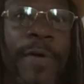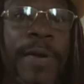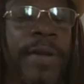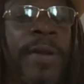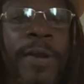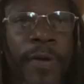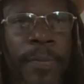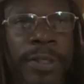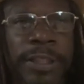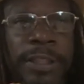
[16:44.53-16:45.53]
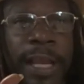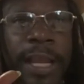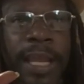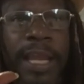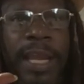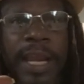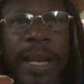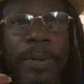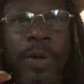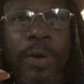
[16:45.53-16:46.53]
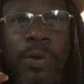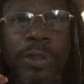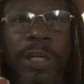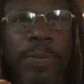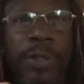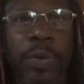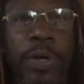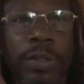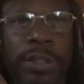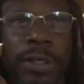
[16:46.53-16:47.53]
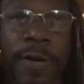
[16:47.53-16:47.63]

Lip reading: from you for them same little zebra squares and